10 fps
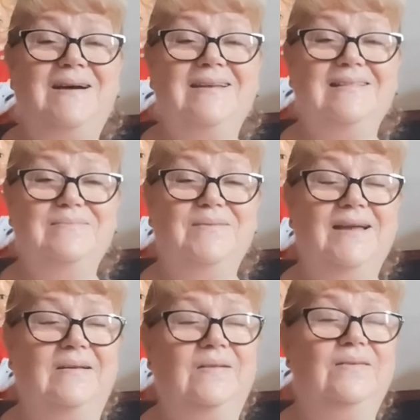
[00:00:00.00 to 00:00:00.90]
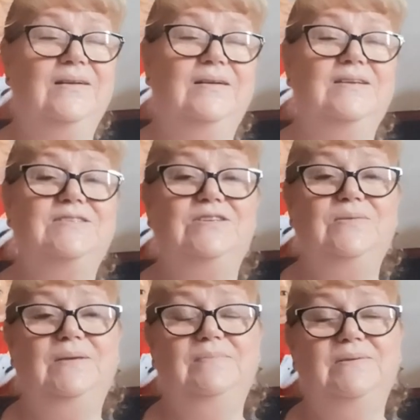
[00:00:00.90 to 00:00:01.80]
part in the make-along are
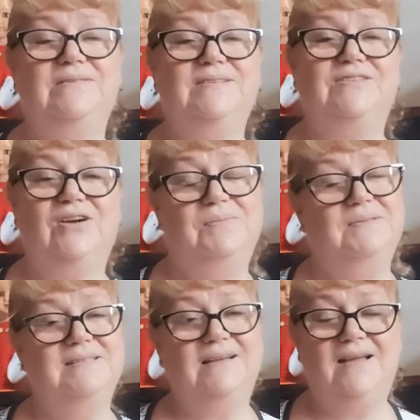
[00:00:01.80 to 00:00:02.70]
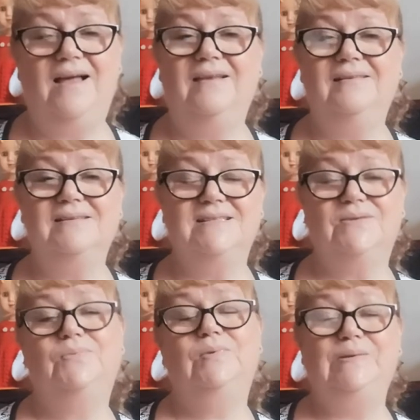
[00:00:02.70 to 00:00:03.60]
assuming because diamonds are colourless,
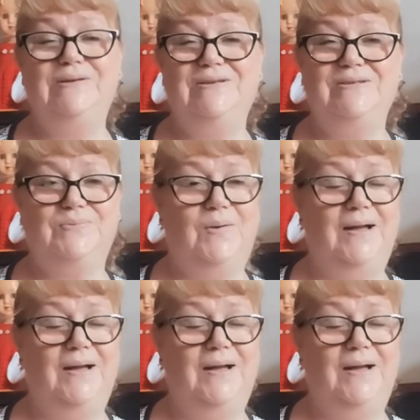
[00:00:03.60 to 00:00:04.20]
we'll use